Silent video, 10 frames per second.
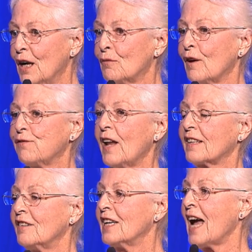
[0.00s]

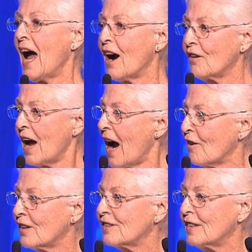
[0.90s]
reflecting our
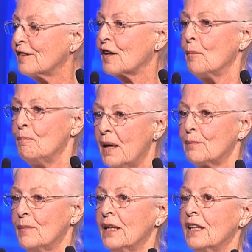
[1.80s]
Harrison's
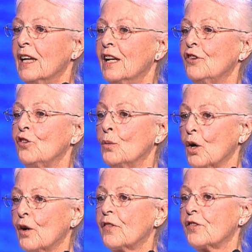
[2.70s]
commitment to
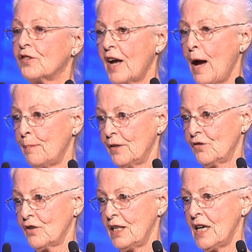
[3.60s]
Earth's
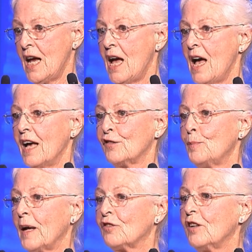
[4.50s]
tapestry,
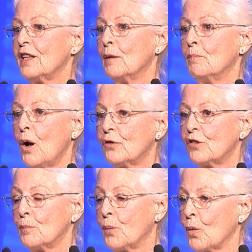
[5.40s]
especially the most
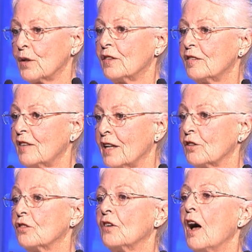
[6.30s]
important
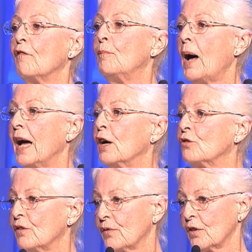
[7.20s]
centers of
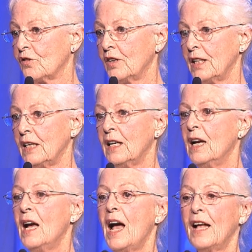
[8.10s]
biodiversity
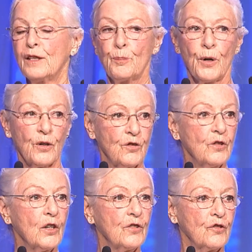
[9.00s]
and the
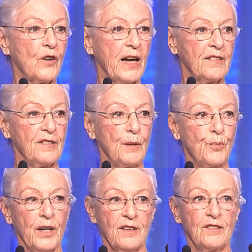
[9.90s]
personal strengths he
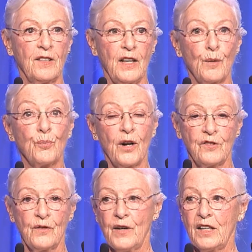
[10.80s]
brings to their
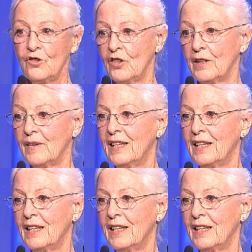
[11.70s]
preservation.